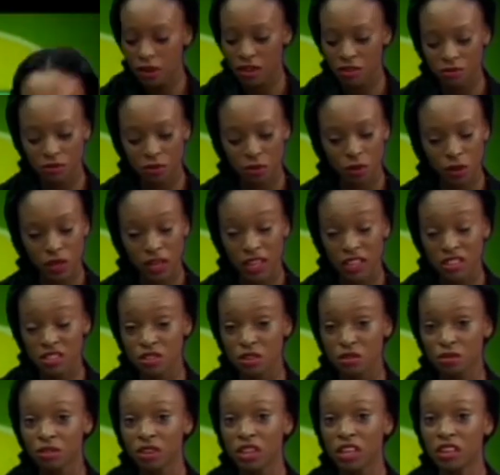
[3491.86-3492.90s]
phone lines
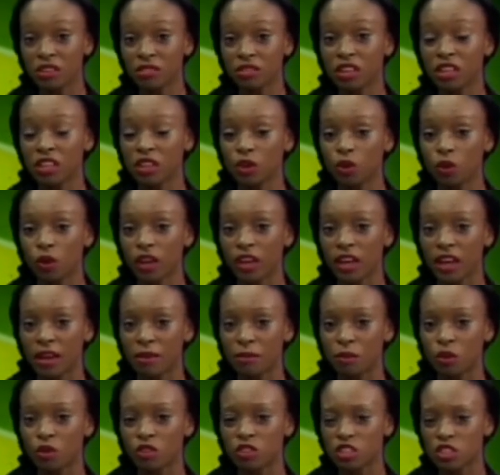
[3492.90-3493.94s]
are really, really going,
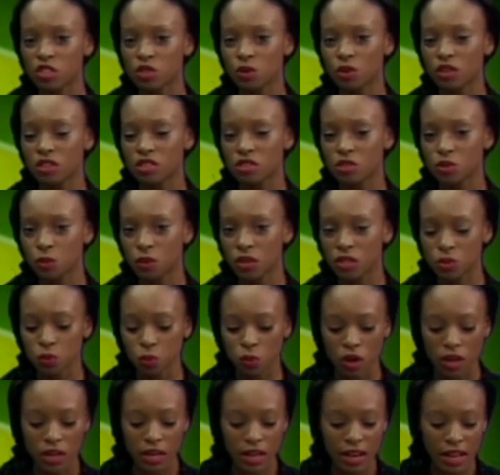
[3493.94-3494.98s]
I'm just going to squeeze
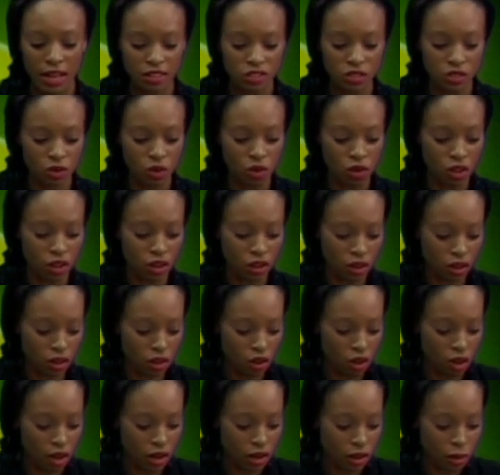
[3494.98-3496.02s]
one last caller.
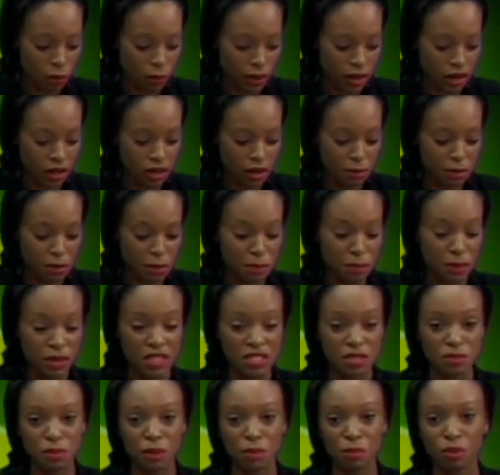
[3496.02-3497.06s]
Caller, welcome, and
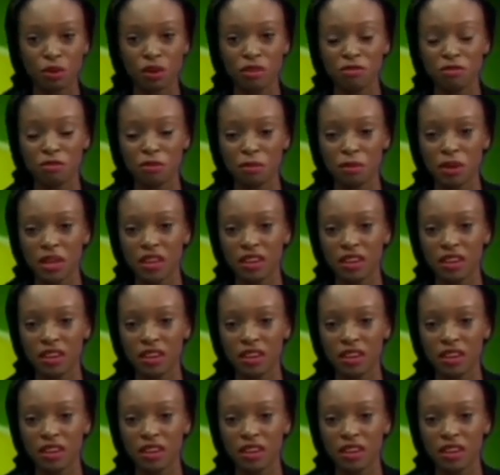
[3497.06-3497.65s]
please be brief for me.